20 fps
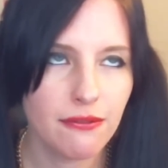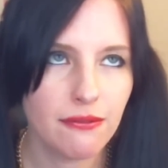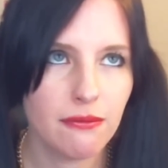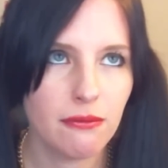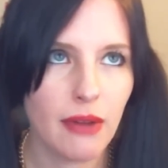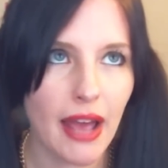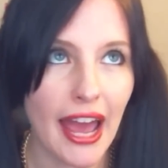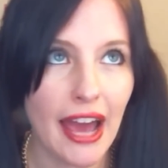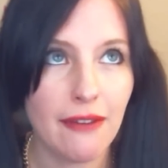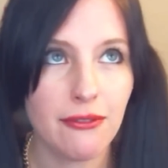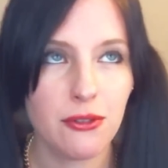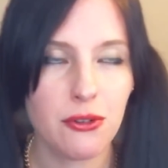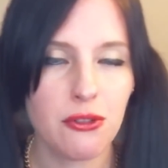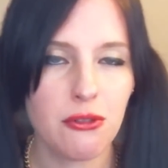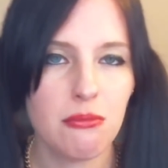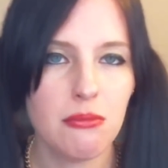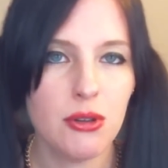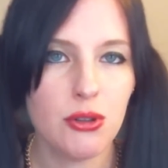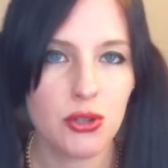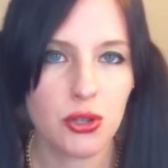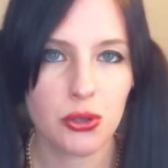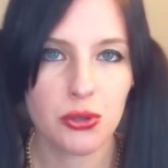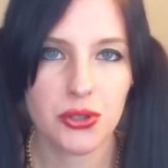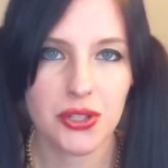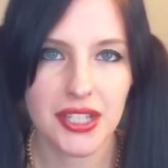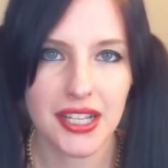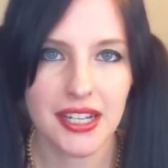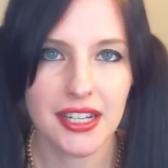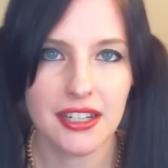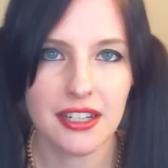after the
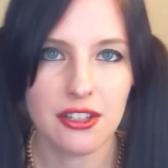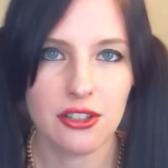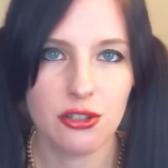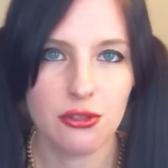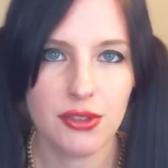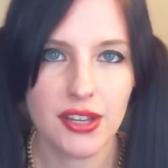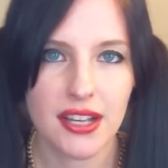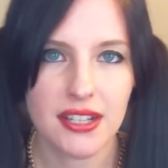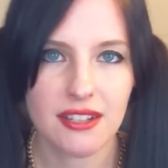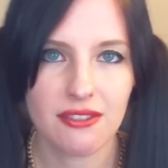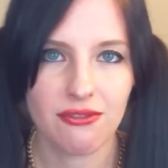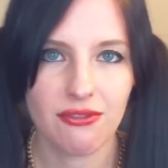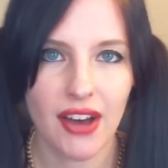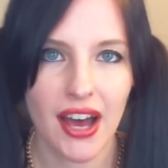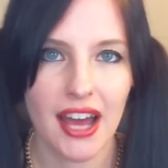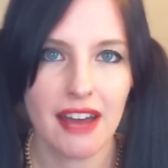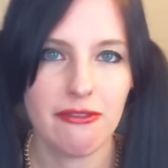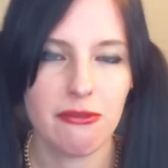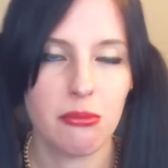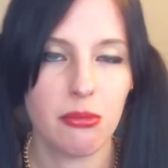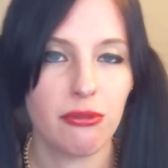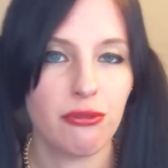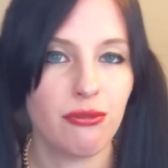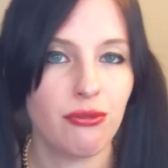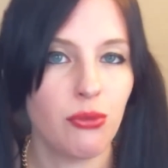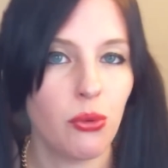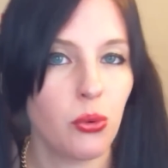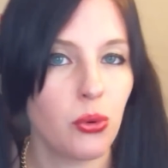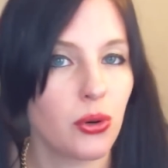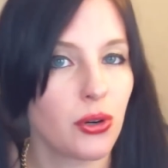musicals ended in 2005 and
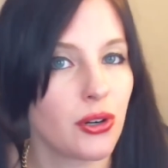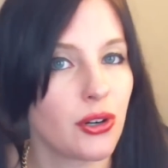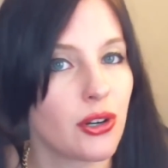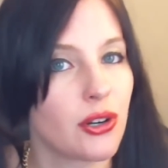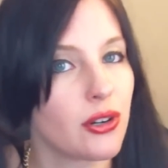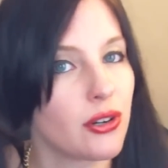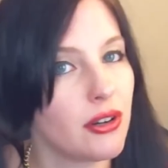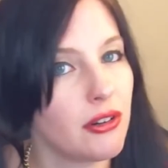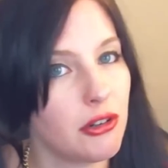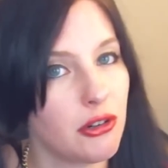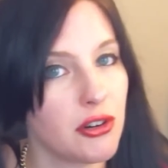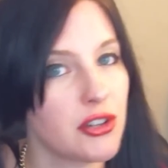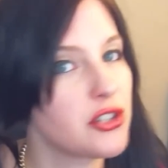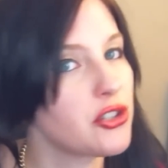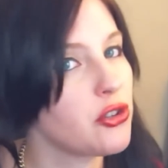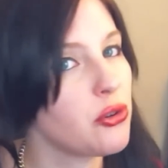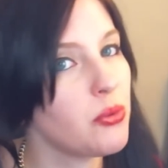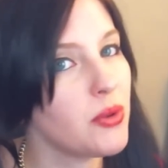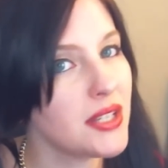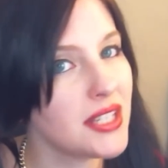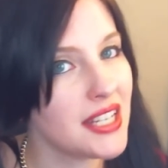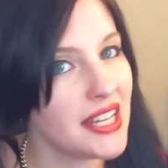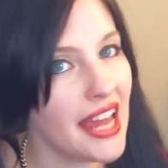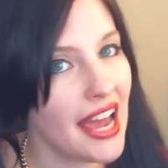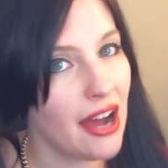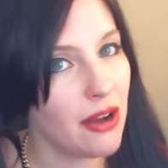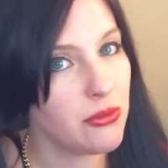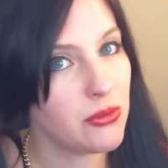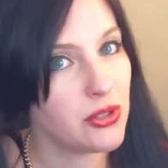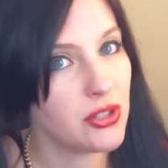before Crystal was
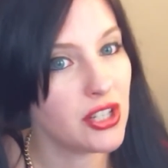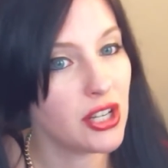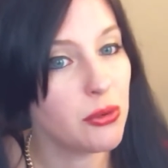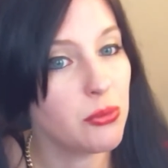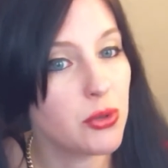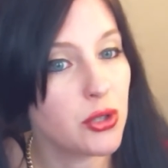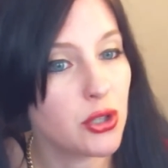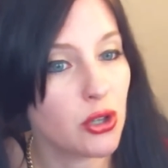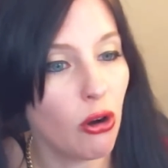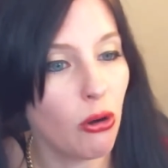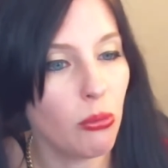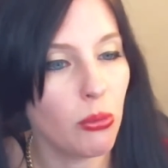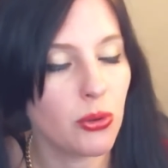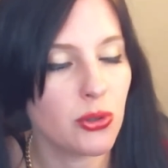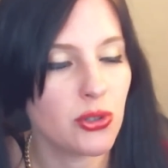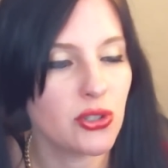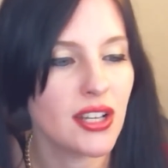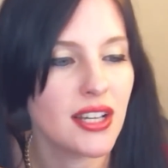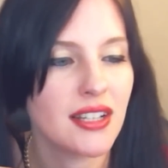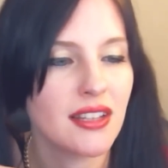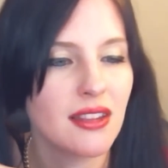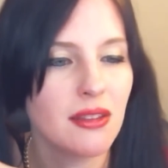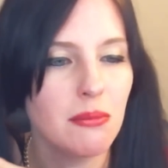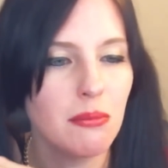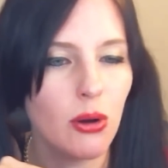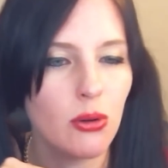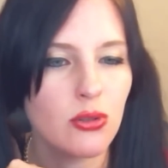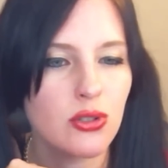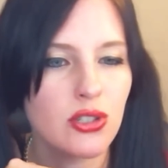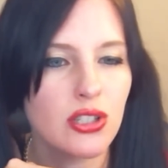announced, it was almost like the
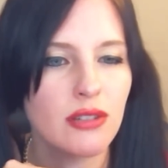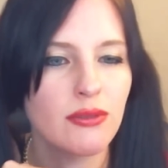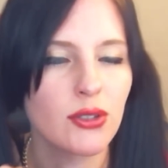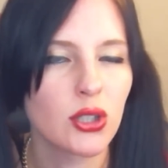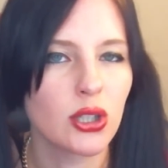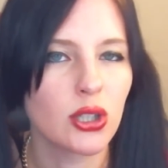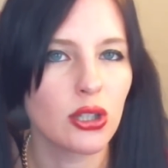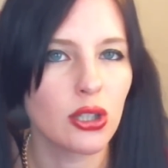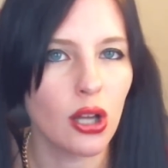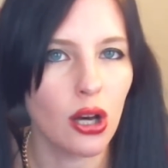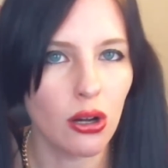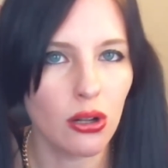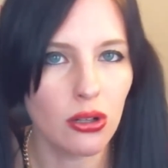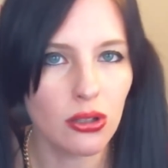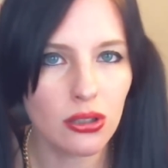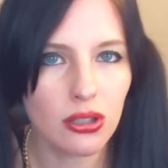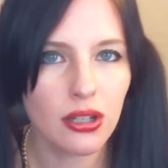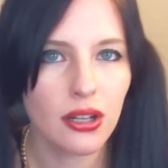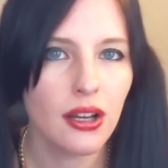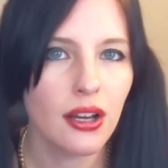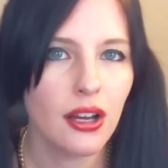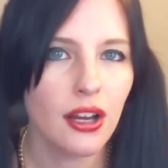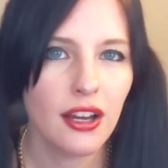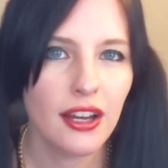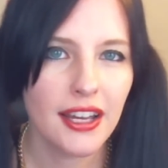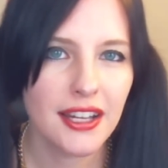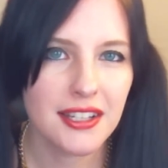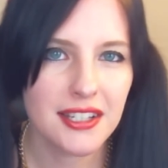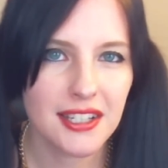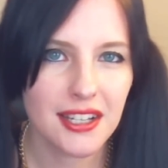most of a lull
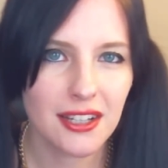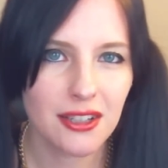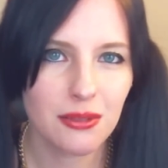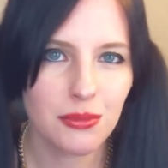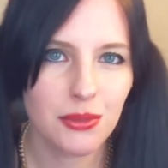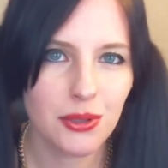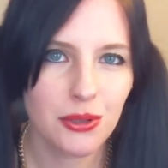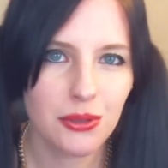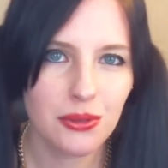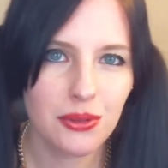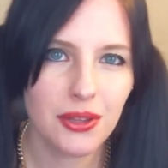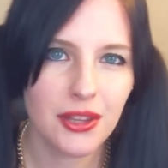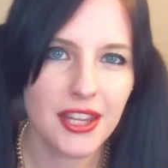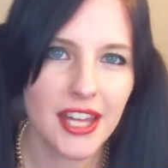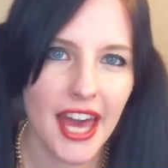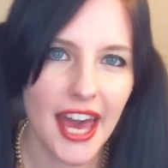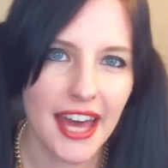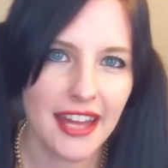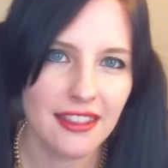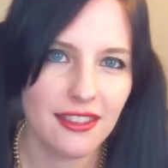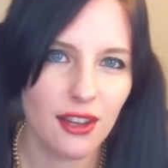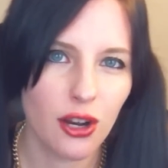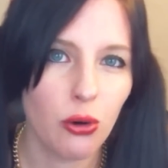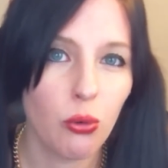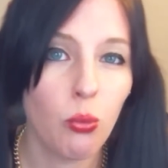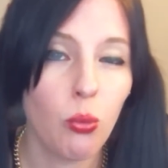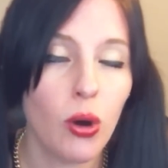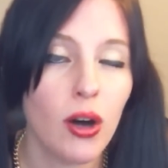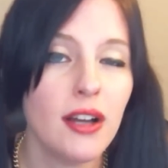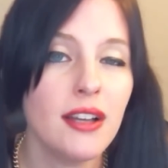in Sailor Moon that there
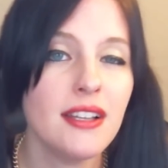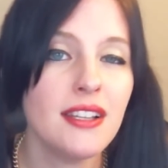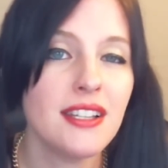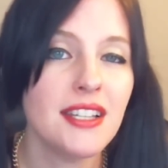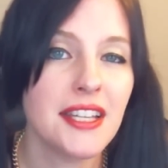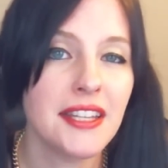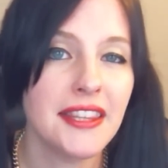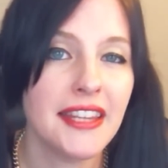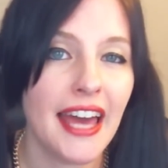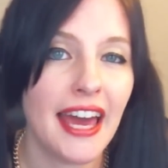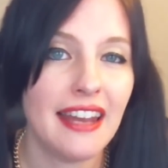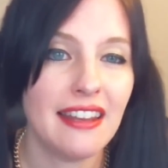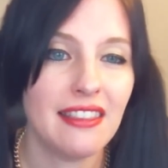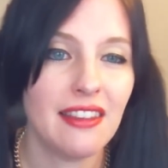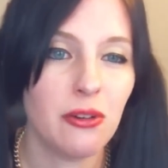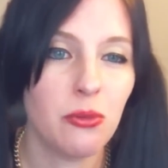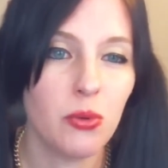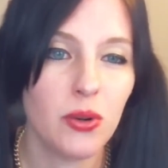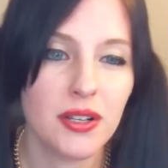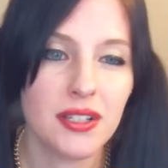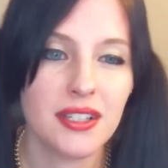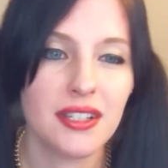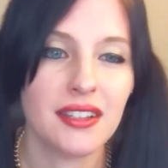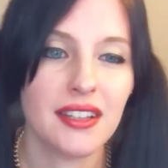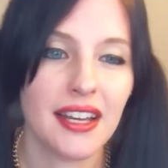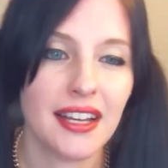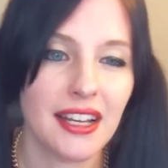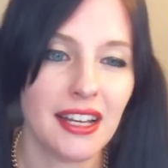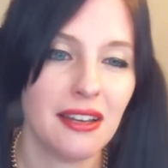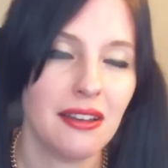was, and that there was
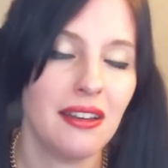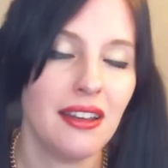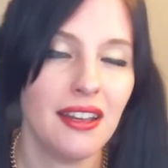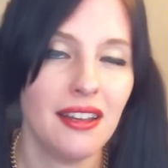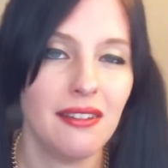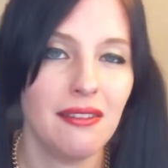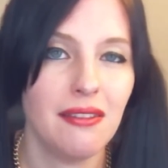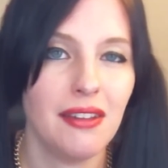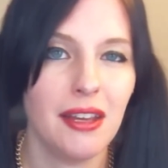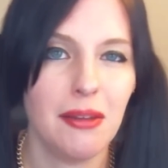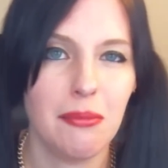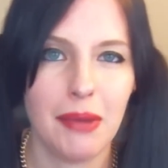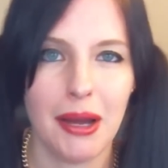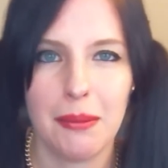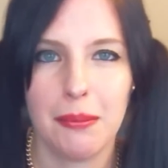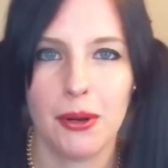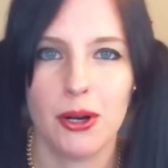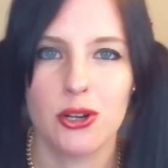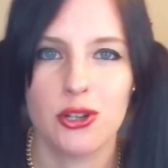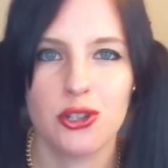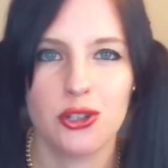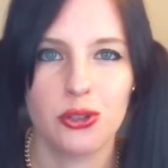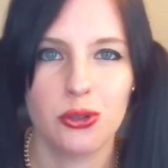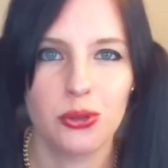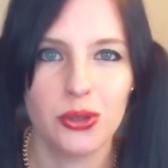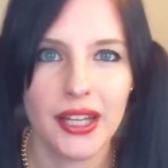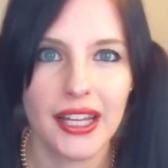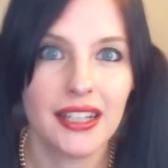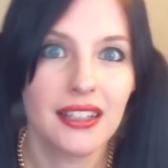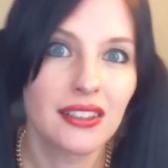like in my
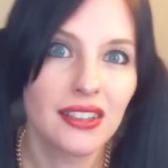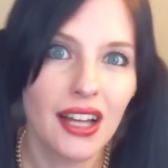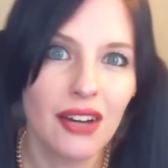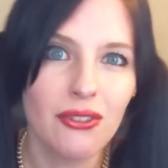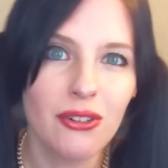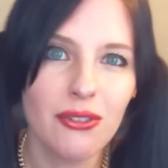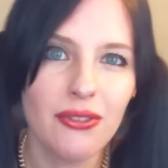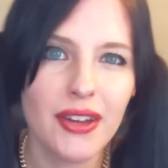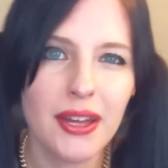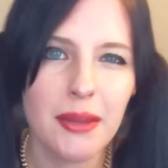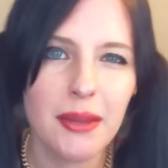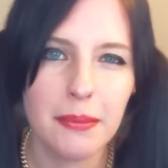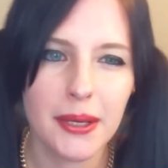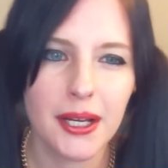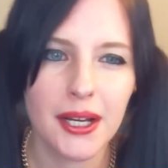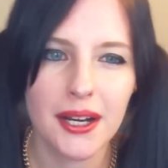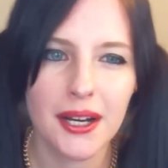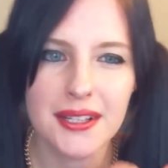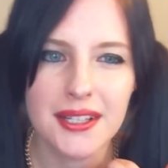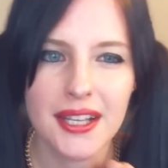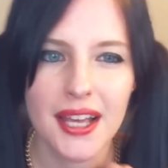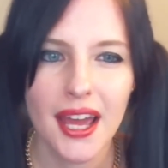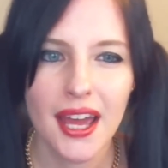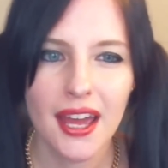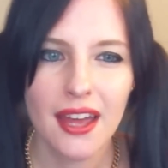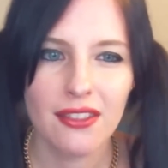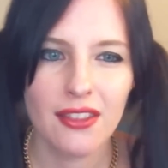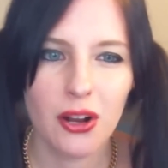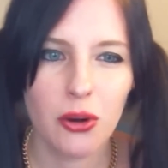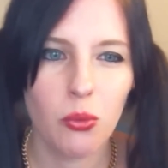personal like love of it, because
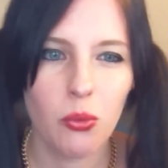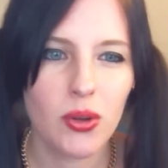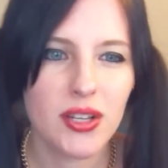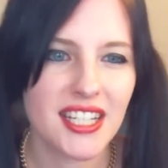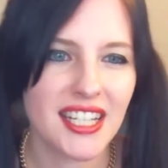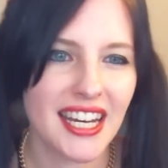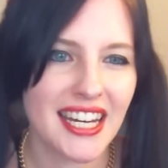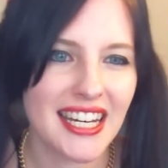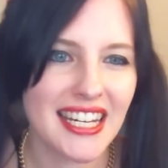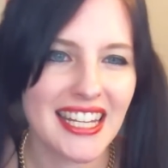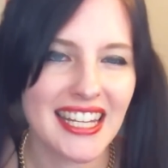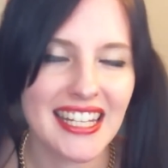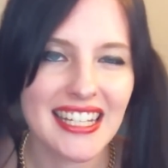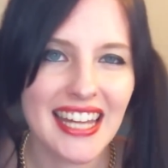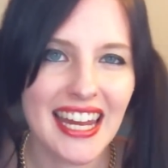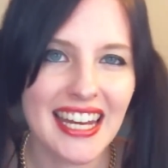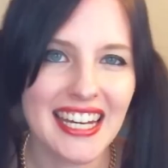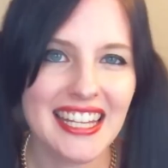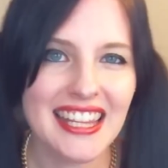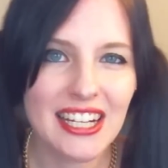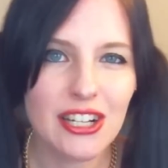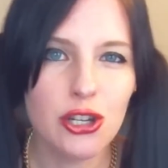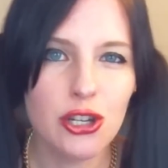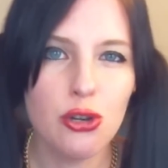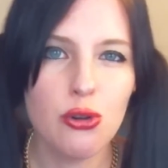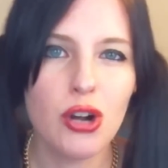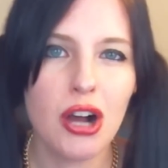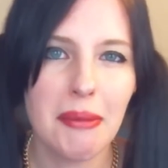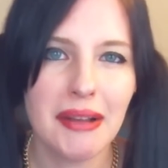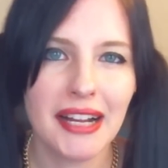there wasn't anything
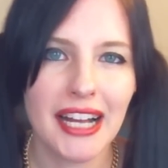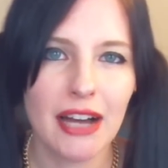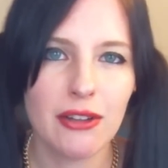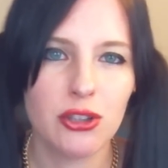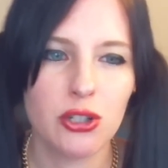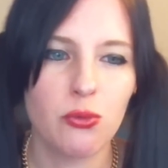new coming out.